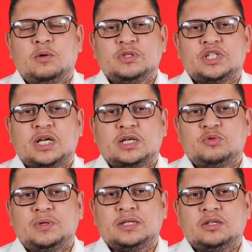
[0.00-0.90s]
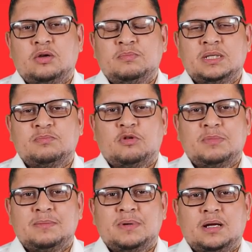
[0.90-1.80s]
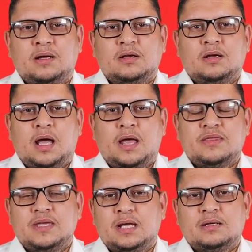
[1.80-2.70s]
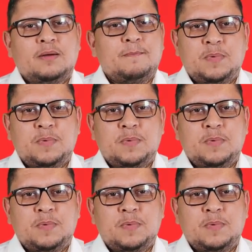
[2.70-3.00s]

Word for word: which can create a big problem at the end.